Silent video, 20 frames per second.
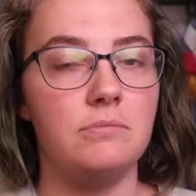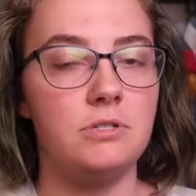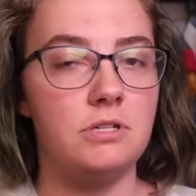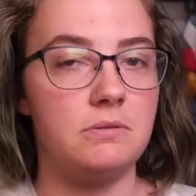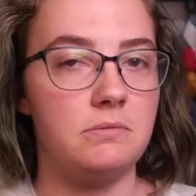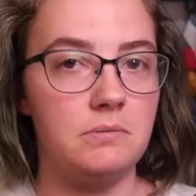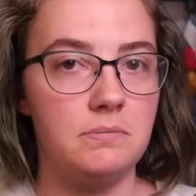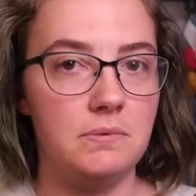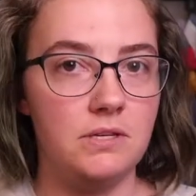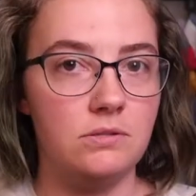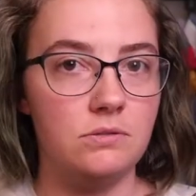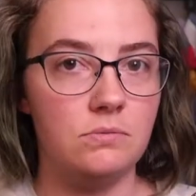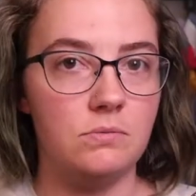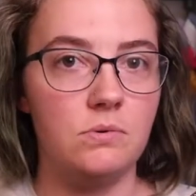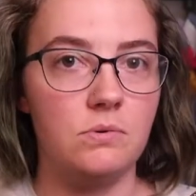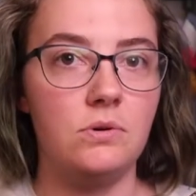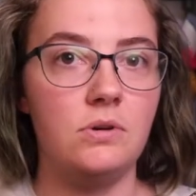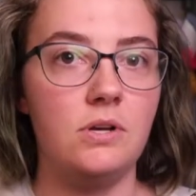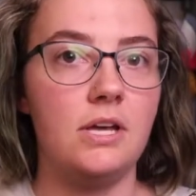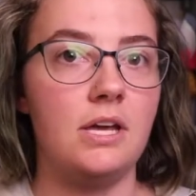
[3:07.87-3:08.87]
Jimmy Bean's
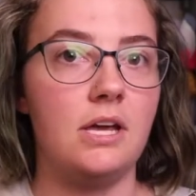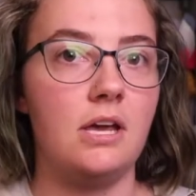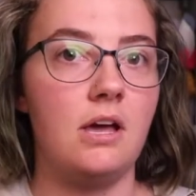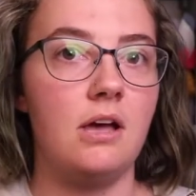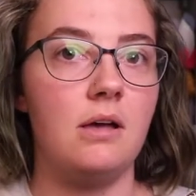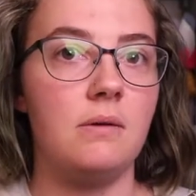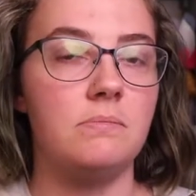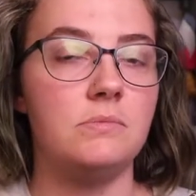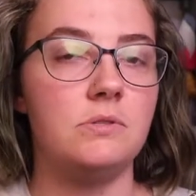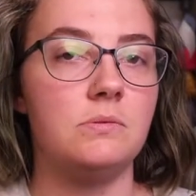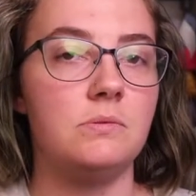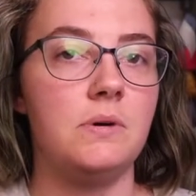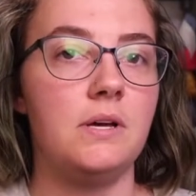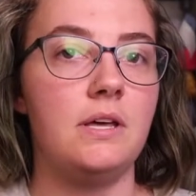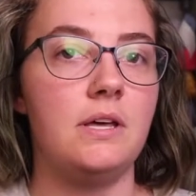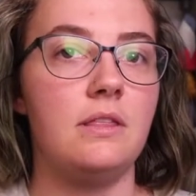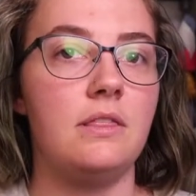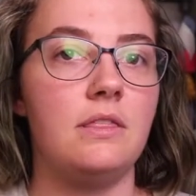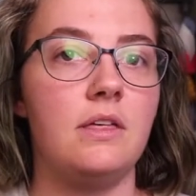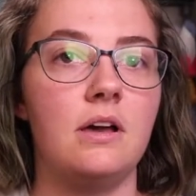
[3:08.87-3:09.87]
Wool, it comes
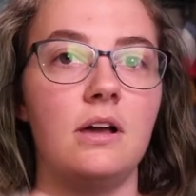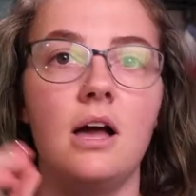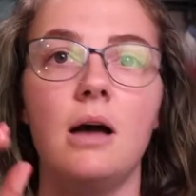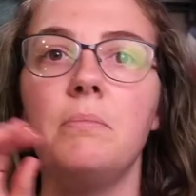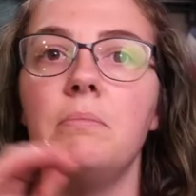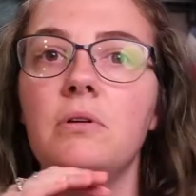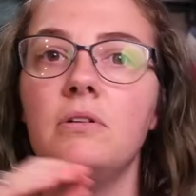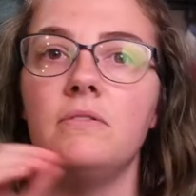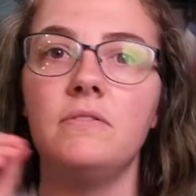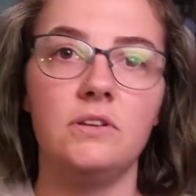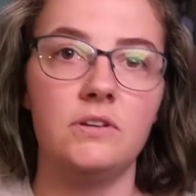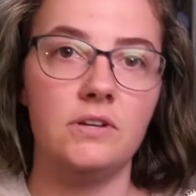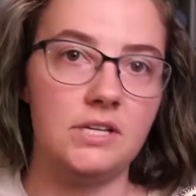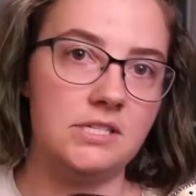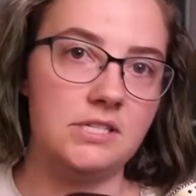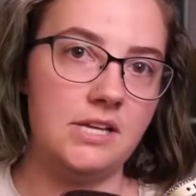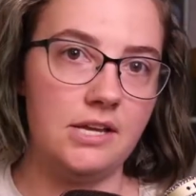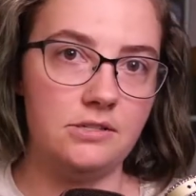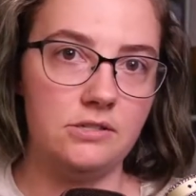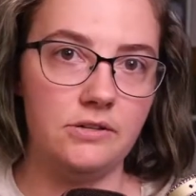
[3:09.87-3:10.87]
with a couple of little
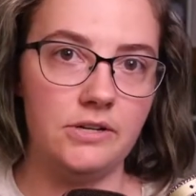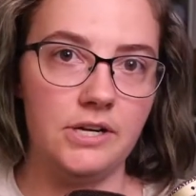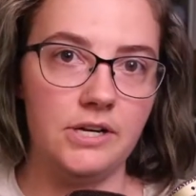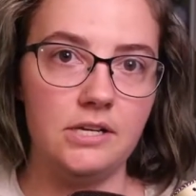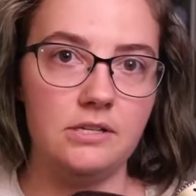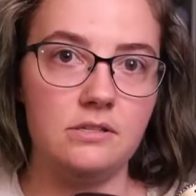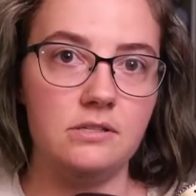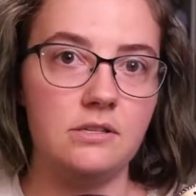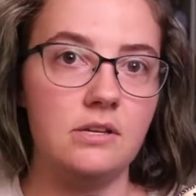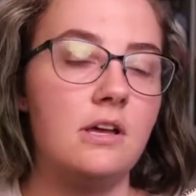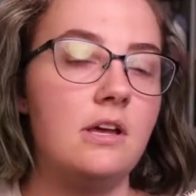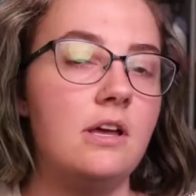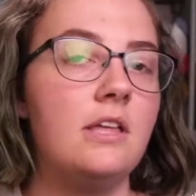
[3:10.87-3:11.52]
accessories.